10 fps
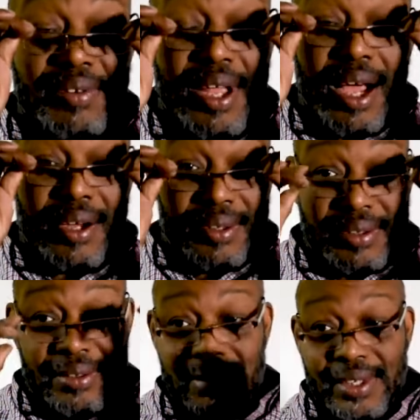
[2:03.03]
you're not
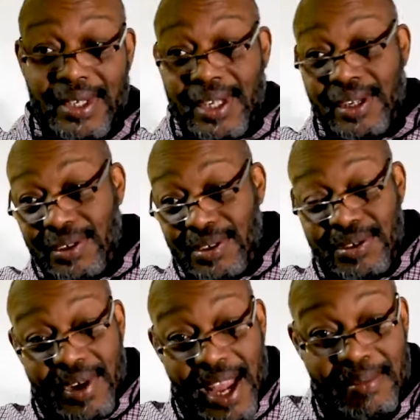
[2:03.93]
gonna. When
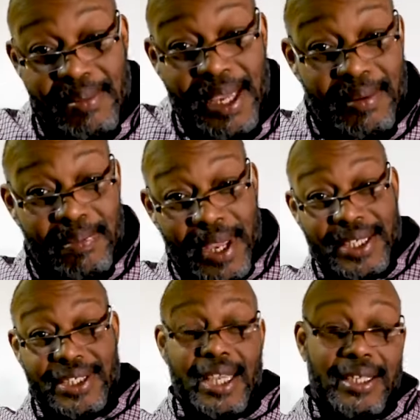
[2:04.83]
you're trying to make a
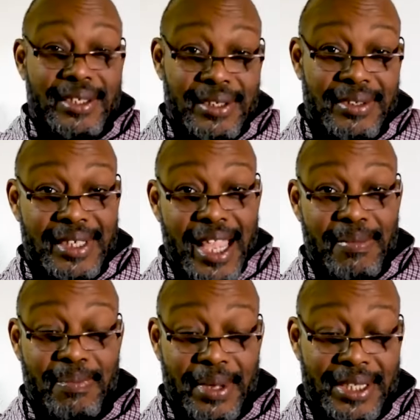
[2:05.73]
paycheck, a certain
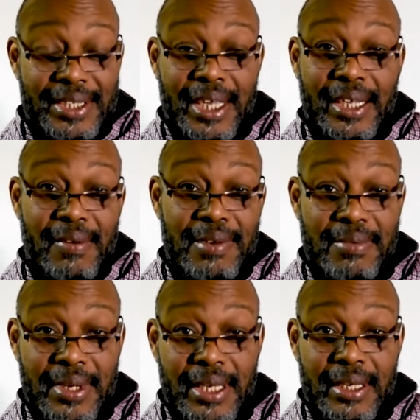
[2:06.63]
type of paycheck every
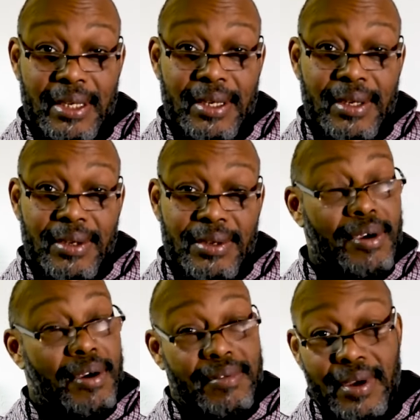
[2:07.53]
week,
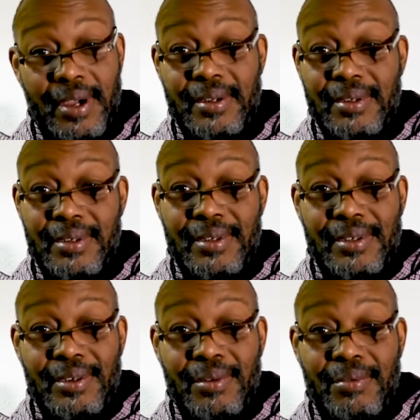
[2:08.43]
you're gonna run
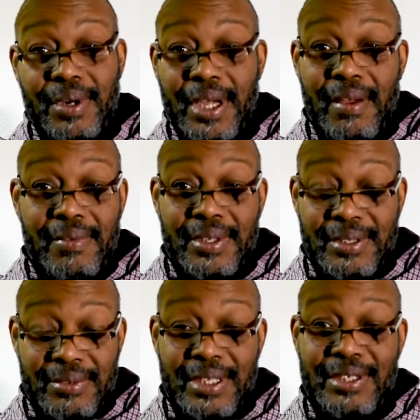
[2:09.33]
wherever
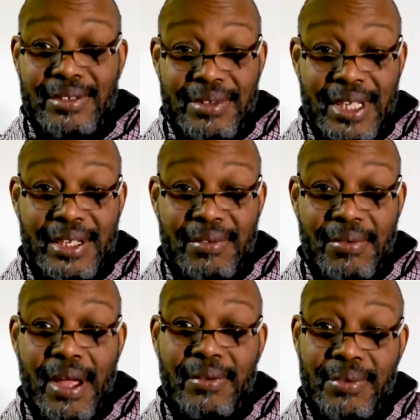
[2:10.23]
you need to
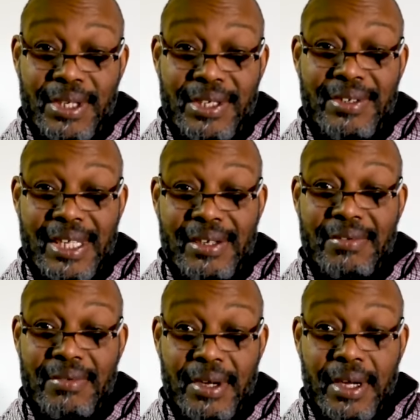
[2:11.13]
run when you need
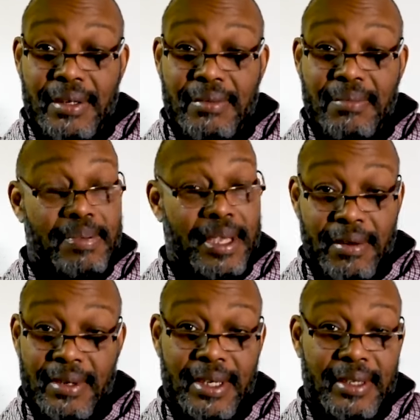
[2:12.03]
to run.
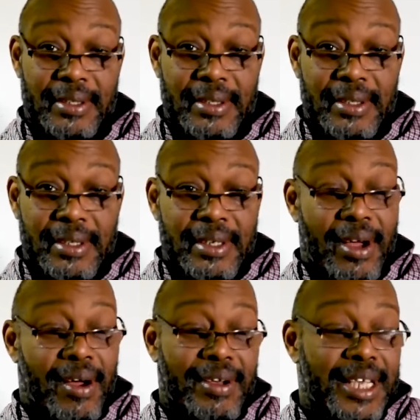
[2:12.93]
Period.
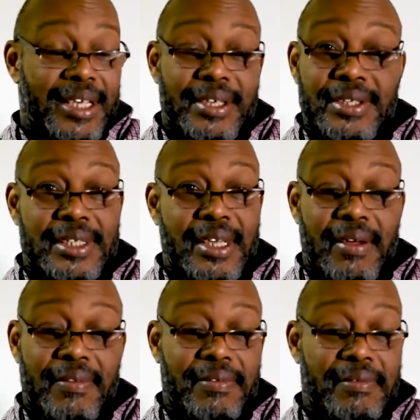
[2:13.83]
All that other
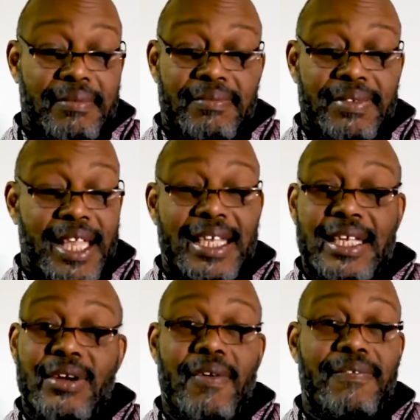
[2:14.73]
stuff, they
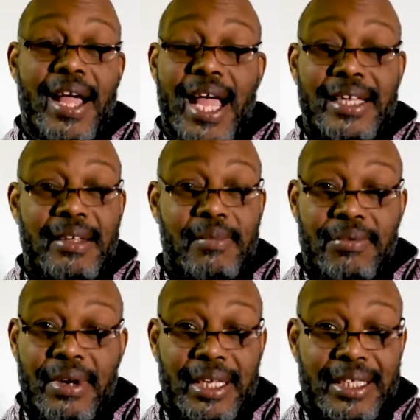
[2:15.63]
need to go find them
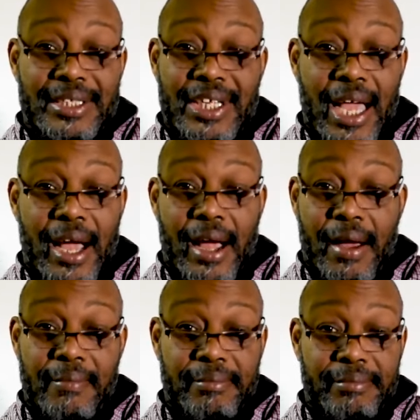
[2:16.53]
a regular
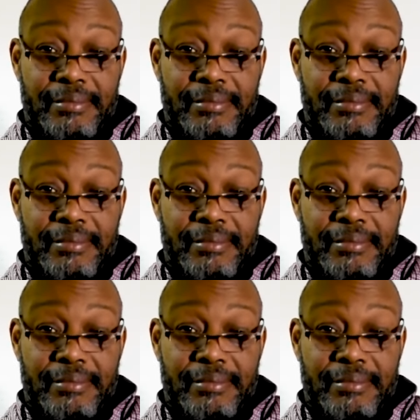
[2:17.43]
job.